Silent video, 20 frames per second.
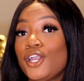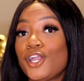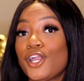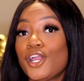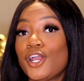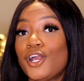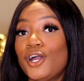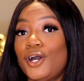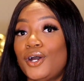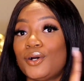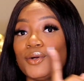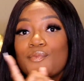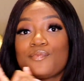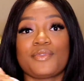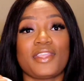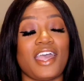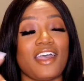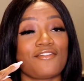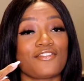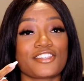Girl,
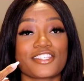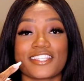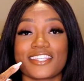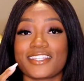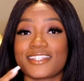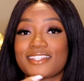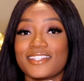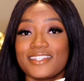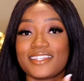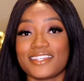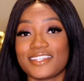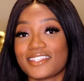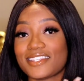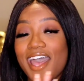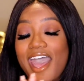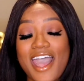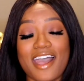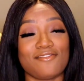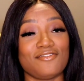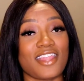ever since this,
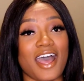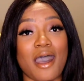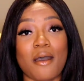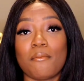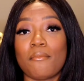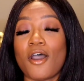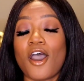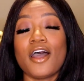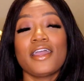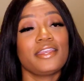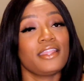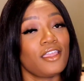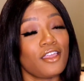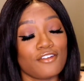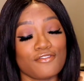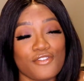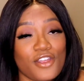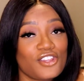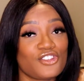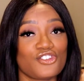I have not bought an
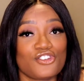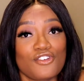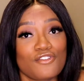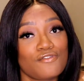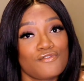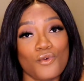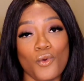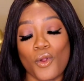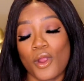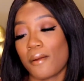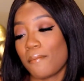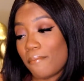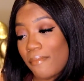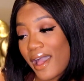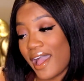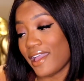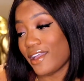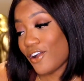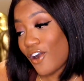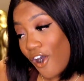air freshener for
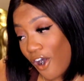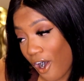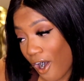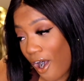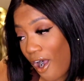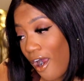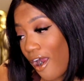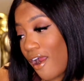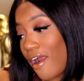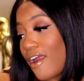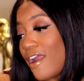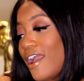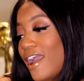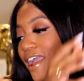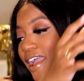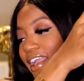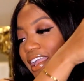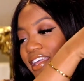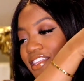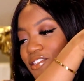my car.
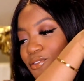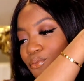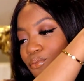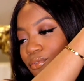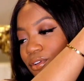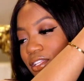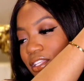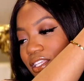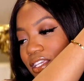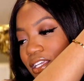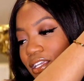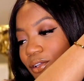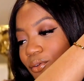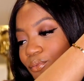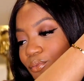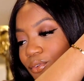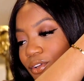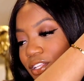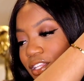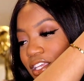It's really,
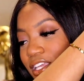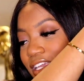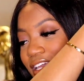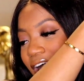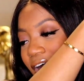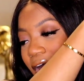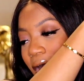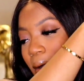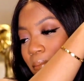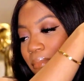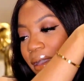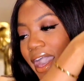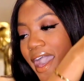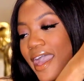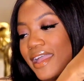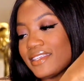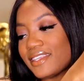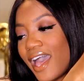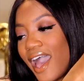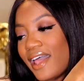really
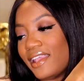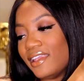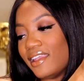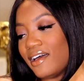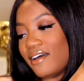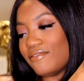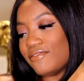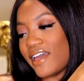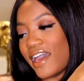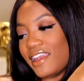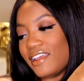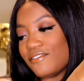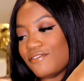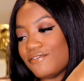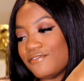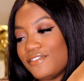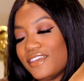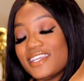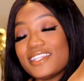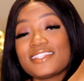compact. I love that it
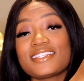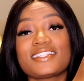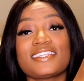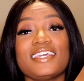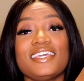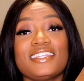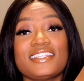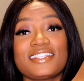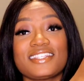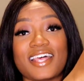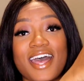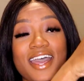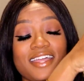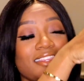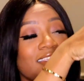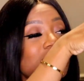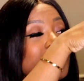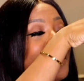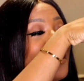fits inside the